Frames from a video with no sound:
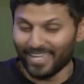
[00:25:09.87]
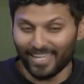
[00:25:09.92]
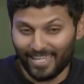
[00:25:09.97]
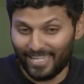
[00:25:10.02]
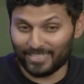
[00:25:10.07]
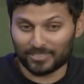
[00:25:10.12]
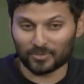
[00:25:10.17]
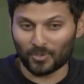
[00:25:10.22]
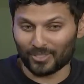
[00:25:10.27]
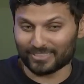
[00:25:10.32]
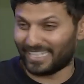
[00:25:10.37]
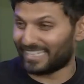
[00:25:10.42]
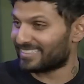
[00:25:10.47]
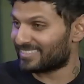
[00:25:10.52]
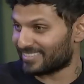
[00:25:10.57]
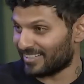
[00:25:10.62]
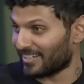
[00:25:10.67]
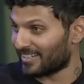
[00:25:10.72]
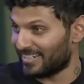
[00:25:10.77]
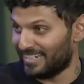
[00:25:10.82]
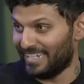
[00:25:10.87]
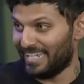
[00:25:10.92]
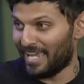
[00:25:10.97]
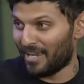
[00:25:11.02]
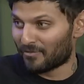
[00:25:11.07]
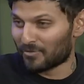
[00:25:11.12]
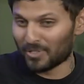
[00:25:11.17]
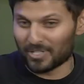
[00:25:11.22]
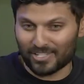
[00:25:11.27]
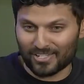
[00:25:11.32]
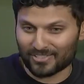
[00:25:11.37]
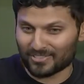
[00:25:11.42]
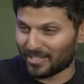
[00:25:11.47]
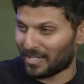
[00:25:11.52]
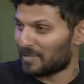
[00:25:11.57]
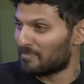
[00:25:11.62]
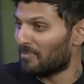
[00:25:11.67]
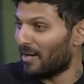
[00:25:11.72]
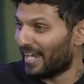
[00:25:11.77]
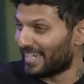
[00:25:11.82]
Right. It's not that suddenly everyone just
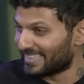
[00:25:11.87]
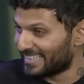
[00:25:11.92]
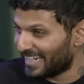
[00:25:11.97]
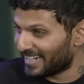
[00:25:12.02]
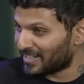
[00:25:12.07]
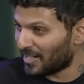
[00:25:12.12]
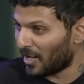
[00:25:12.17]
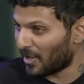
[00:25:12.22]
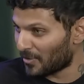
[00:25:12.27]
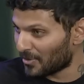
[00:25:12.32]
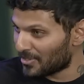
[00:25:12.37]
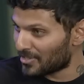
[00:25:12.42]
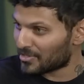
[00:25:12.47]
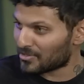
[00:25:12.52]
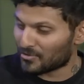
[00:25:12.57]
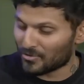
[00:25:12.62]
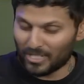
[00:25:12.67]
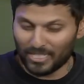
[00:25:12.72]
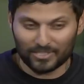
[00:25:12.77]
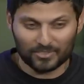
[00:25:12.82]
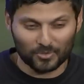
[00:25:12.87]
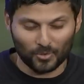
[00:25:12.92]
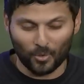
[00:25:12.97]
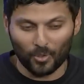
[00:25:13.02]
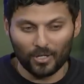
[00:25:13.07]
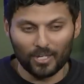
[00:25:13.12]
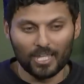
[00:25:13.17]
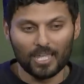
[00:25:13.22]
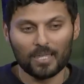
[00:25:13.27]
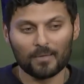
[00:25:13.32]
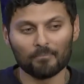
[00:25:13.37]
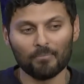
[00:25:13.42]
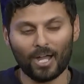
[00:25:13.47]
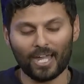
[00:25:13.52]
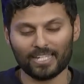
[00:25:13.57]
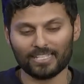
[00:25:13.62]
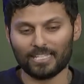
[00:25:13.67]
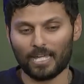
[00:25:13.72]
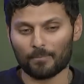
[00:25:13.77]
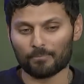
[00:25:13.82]
started buying that car on the streets or
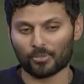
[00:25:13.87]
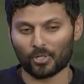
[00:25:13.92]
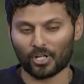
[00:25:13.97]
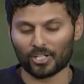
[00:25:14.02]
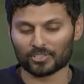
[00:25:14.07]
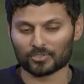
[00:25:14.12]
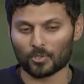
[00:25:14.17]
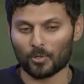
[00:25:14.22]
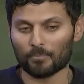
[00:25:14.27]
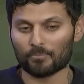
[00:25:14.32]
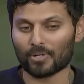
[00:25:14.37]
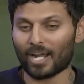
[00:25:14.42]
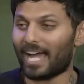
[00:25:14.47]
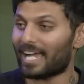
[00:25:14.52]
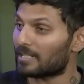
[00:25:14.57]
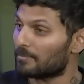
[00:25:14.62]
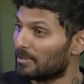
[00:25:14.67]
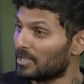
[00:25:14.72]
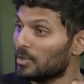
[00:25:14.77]
buying that product or brand,